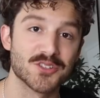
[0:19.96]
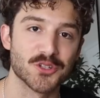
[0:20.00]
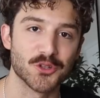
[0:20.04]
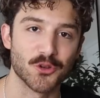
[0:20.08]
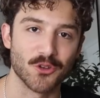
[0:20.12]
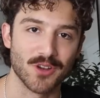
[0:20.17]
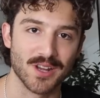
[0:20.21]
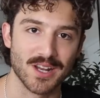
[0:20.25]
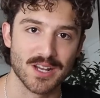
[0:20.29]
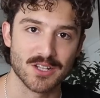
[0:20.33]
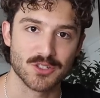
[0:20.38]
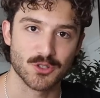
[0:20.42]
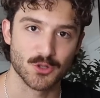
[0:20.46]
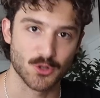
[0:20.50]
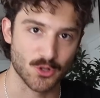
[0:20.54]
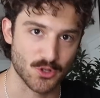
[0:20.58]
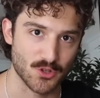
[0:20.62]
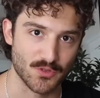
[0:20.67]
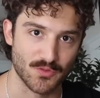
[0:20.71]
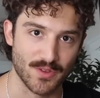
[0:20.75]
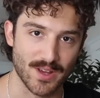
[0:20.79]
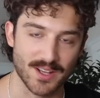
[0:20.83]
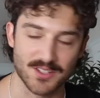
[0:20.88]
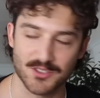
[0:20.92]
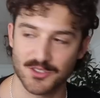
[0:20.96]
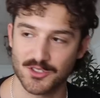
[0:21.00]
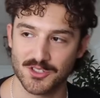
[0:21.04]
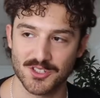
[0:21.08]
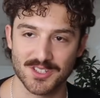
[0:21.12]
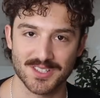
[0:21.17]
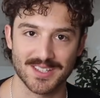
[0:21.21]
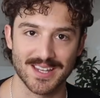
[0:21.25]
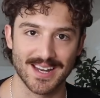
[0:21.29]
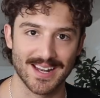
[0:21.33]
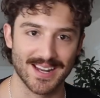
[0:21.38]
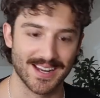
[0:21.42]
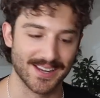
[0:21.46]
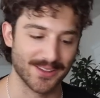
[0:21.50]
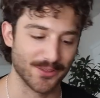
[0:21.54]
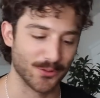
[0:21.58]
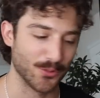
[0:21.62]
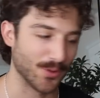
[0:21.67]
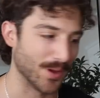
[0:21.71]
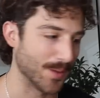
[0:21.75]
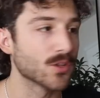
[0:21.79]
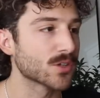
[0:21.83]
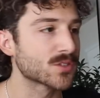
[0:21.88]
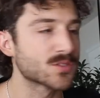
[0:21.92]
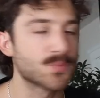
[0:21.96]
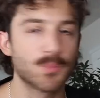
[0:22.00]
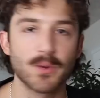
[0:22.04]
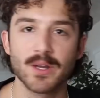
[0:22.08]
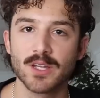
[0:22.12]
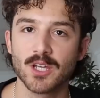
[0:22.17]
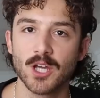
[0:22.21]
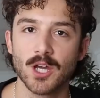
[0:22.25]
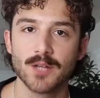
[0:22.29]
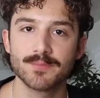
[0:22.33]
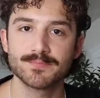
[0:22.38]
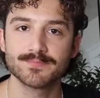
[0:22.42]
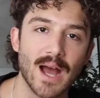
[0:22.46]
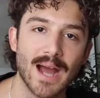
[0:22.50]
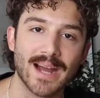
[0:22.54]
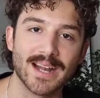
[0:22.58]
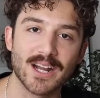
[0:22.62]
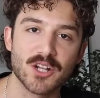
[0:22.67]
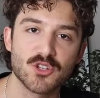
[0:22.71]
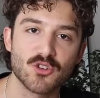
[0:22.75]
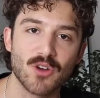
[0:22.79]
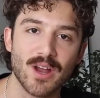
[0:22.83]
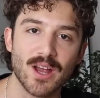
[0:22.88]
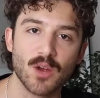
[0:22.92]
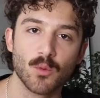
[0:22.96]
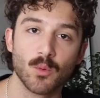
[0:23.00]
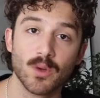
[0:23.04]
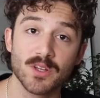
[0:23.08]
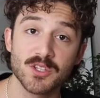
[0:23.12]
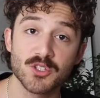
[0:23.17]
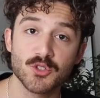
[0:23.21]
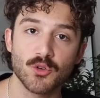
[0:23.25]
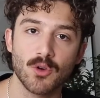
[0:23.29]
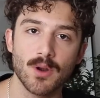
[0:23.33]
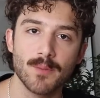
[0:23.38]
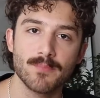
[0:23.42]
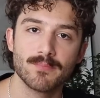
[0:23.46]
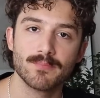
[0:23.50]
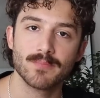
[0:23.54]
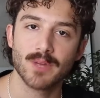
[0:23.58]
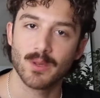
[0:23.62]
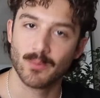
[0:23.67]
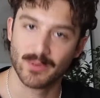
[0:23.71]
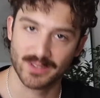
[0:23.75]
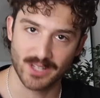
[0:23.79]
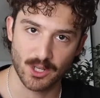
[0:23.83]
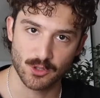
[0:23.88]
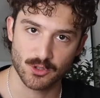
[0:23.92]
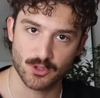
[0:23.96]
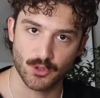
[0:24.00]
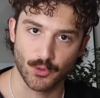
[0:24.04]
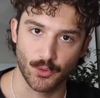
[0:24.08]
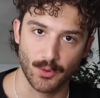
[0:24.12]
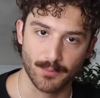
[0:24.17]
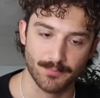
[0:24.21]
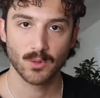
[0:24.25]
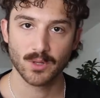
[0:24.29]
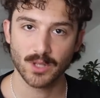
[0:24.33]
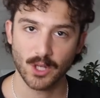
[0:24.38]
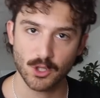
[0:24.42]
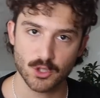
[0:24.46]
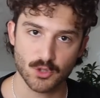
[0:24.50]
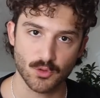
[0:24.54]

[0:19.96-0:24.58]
ingredients, nutrition facts. Let's just get it out of the way. Looks pretty good. I'm gonna try it with syrup and without syrup. Without